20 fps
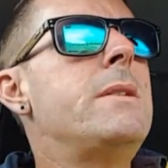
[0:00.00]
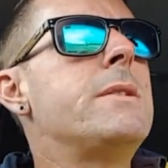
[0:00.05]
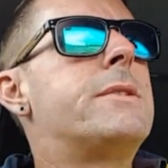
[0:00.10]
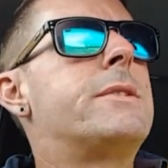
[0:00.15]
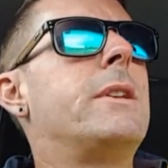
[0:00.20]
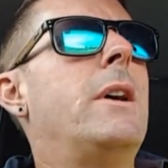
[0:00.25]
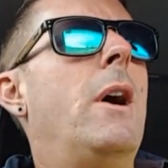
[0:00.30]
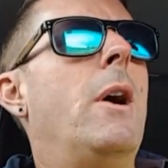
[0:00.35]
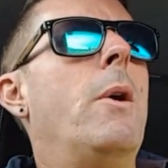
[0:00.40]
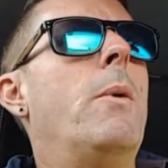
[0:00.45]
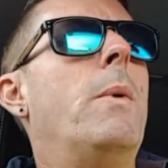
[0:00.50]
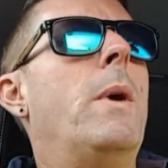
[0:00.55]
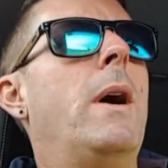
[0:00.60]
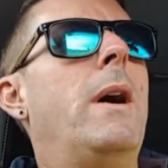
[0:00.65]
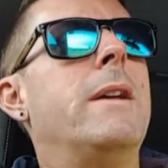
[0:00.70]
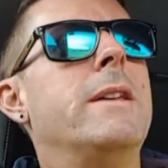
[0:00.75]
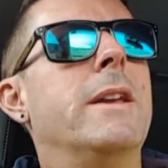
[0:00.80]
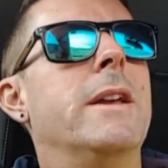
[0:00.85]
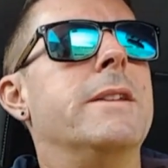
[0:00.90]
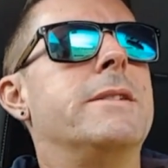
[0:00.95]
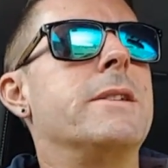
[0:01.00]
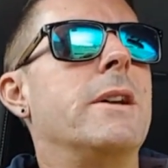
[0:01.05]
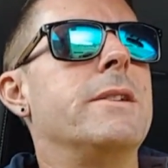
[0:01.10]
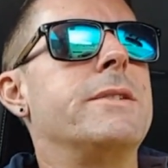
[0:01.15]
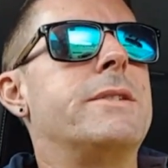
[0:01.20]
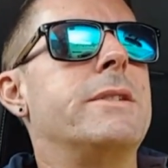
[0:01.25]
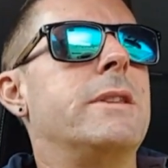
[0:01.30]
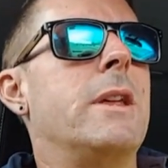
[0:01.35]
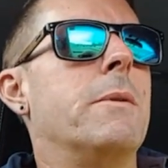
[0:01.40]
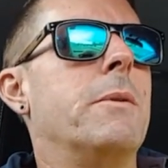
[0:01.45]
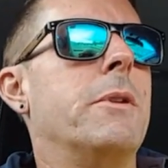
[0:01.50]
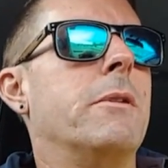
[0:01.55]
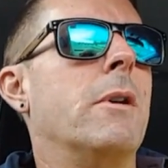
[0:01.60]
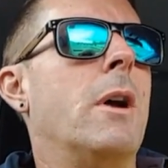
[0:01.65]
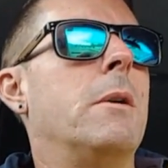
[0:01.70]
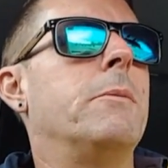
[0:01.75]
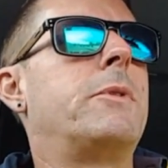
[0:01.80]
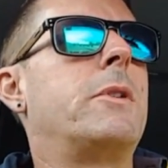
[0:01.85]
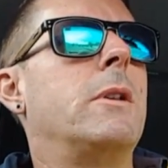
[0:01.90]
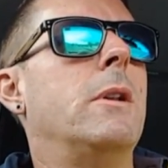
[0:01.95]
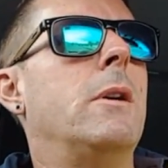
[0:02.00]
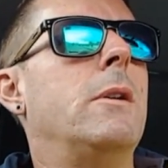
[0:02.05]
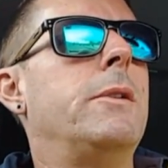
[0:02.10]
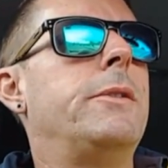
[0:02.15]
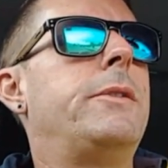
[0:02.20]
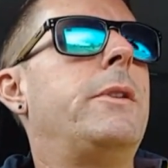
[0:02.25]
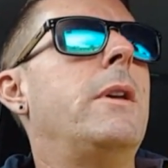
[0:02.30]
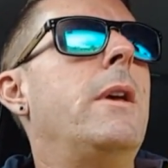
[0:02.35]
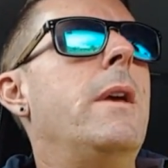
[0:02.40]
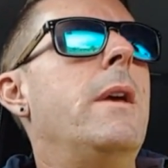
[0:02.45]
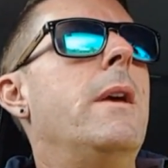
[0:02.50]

So don't sit there with your arms closed.